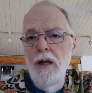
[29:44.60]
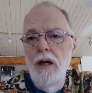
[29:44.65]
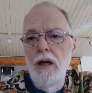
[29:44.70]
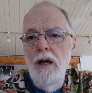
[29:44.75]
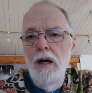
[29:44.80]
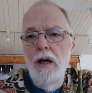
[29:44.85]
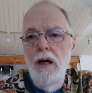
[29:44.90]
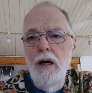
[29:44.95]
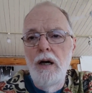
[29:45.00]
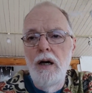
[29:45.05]

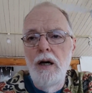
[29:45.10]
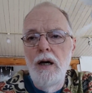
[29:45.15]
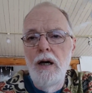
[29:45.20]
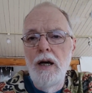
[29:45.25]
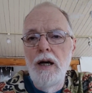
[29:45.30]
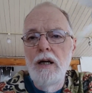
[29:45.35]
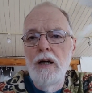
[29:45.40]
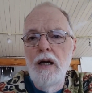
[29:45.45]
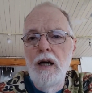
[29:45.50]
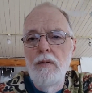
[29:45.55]

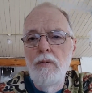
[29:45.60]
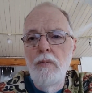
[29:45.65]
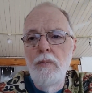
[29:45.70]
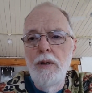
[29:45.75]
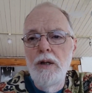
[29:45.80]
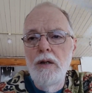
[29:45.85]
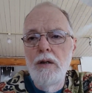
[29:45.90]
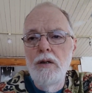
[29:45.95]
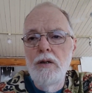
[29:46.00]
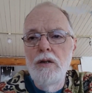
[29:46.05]
and
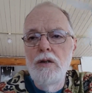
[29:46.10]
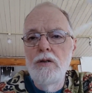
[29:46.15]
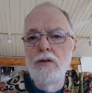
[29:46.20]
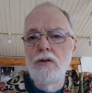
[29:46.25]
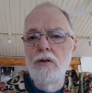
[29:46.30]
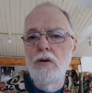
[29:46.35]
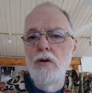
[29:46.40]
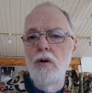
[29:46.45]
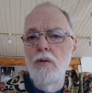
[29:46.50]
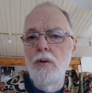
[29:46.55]
capabilities
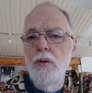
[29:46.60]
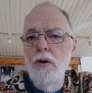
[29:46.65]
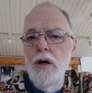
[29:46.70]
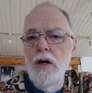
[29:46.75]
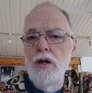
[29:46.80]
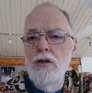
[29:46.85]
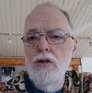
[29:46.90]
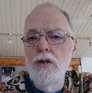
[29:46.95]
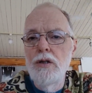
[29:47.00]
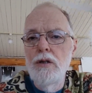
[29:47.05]
of
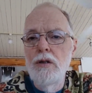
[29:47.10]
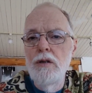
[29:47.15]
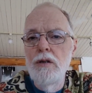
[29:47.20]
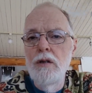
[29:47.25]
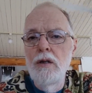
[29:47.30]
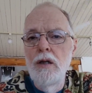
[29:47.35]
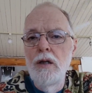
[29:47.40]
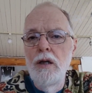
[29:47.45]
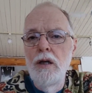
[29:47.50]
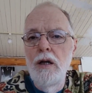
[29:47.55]
corporation
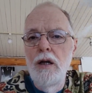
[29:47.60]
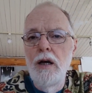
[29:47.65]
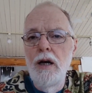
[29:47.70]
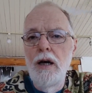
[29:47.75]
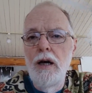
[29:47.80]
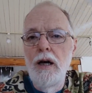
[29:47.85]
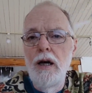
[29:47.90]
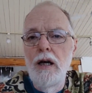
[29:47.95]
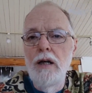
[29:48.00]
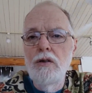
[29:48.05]

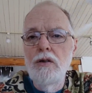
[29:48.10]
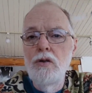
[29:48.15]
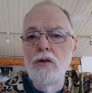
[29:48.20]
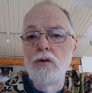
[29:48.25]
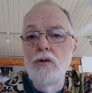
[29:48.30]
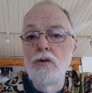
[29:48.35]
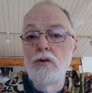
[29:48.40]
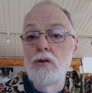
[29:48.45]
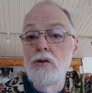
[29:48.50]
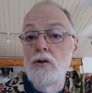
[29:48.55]
to
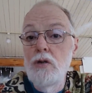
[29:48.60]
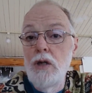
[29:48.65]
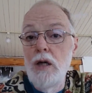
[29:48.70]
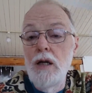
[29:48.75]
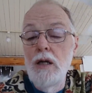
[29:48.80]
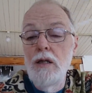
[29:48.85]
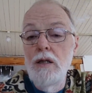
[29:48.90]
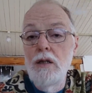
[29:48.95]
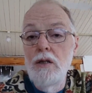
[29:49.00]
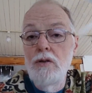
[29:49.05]

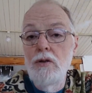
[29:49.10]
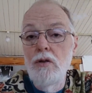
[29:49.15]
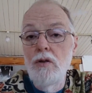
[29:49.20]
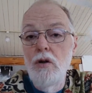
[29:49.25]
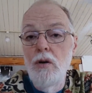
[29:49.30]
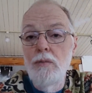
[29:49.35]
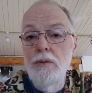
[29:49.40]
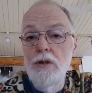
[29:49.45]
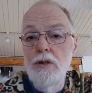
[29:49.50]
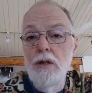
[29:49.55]
sustain these
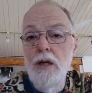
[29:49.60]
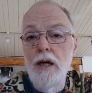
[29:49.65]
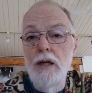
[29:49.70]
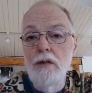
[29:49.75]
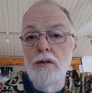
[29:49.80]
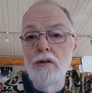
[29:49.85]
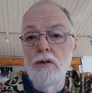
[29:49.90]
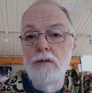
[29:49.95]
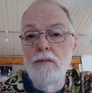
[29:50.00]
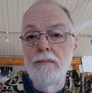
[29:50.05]
enormous
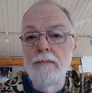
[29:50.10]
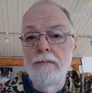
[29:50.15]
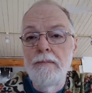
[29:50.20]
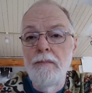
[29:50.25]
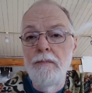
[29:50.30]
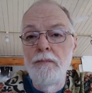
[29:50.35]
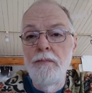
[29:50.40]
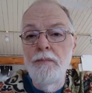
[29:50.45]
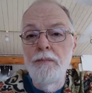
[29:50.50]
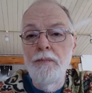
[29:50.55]
debts
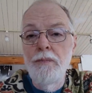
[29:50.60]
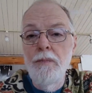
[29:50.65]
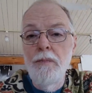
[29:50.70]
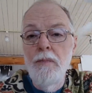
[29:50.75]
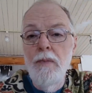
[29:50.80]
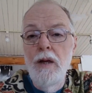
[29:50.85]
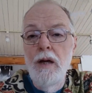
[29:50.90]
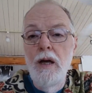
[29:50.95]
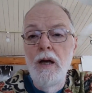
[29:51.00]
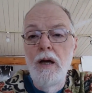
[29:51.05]

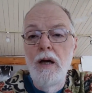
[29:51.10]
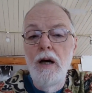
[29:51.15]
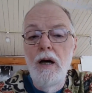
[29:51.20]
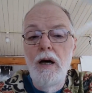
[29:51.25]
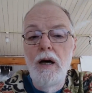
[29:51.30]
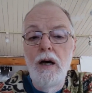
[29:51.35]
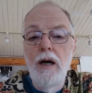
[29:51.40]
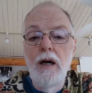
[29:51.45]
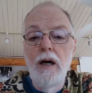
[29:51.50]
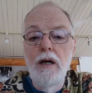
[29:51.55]

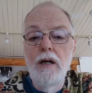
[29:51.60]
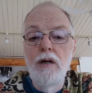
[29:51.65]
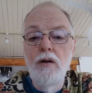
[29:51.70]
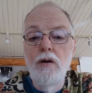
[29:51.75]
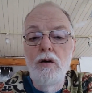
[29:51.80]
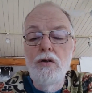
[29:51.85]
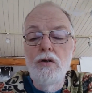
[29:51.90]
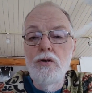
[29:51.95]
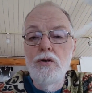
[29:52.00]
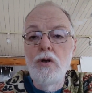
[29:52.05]
in
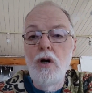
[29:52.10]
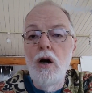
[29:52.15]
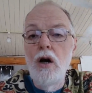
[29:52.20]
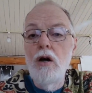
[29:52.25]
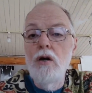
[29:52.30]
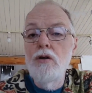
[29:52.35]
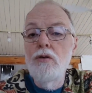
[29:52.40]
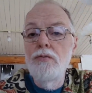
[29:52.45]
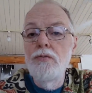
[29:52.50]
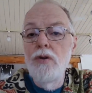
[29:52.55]
order to
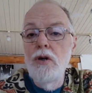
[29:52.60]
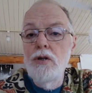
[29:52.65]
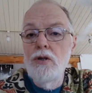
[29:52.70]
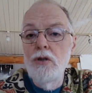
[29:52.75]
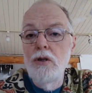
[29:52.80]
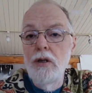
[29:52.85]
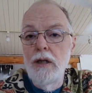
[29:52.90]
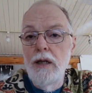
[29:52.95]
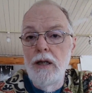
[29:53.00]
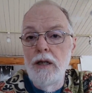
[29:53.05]

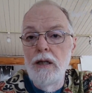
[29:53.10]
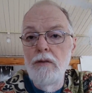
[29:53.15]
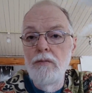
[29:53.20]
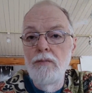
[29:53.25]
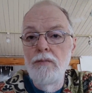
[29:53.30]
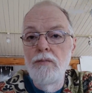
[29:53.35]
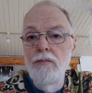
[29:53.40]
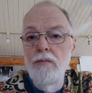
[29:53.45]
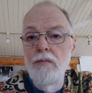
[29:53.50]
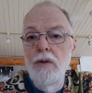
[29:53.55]
artificially
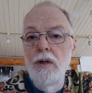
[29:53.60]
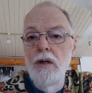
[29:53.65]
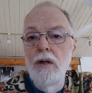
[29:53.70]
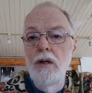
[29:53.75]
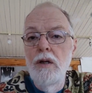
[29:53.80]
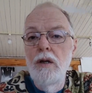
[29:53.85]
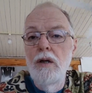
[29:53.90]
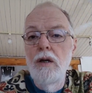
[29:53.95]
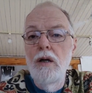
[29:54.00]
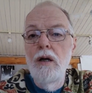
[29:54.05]

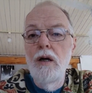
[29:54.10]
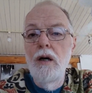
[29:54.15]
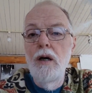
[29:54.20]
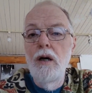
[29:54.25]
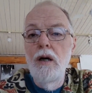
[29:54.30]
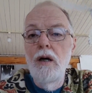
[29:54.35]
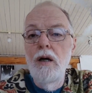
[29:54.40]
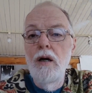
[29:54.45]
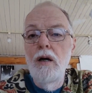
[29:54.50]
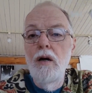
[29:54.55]

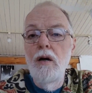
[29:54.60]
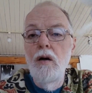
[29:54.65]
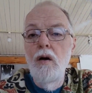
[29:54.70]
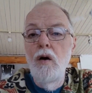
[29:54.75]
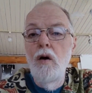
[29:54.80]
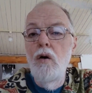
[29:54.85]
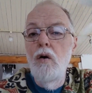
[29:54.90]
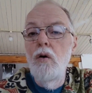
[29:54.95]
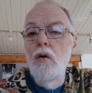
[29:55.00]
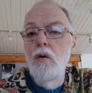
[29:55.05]

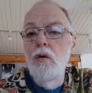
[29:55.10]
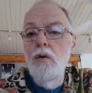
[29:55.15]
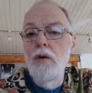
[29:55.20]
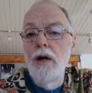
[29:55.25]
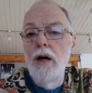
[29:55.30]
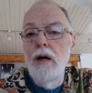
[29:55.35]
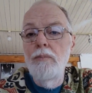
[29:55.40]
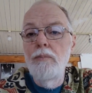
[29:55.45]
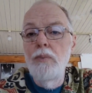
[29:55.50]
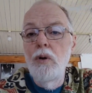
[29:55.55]
hold
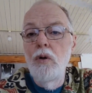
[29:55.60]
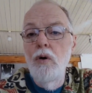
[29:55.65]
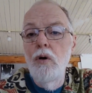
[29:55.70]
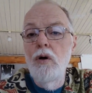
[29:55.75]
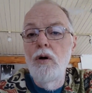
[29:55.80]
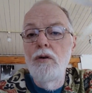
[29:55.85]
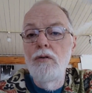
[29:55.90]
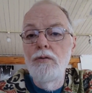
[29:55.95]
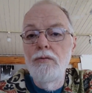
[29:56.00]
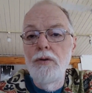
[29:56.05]
up or
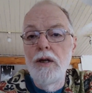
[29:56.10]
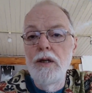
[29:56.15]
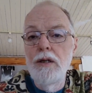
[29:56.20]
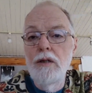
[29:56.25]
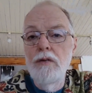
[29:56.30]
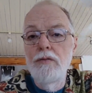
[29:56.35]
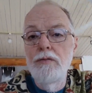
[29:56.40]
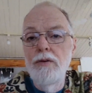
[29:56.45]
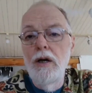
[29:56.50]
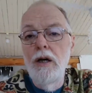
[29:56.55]
inflate the
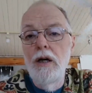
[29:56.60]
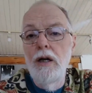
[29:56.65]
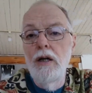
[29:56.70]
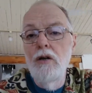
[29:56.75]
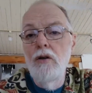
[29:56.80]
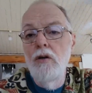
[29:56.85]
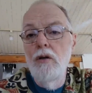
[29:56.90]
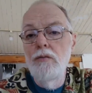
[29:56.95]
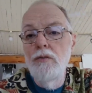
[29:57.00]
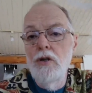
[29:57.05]

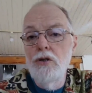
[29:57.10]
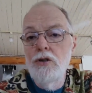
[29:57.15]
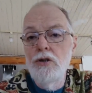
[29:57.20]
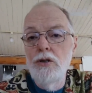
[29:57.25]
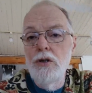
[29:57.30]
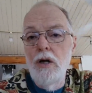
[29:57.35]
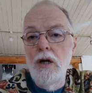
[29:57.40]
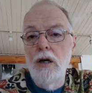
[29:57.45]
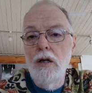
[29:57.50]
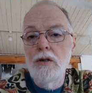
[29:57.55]
value of their
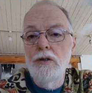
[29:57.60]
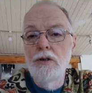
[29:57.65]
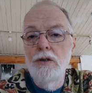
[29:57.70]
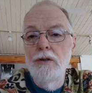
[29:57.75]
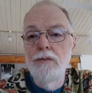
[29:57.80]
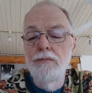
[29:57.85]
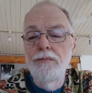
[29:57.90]
stocks.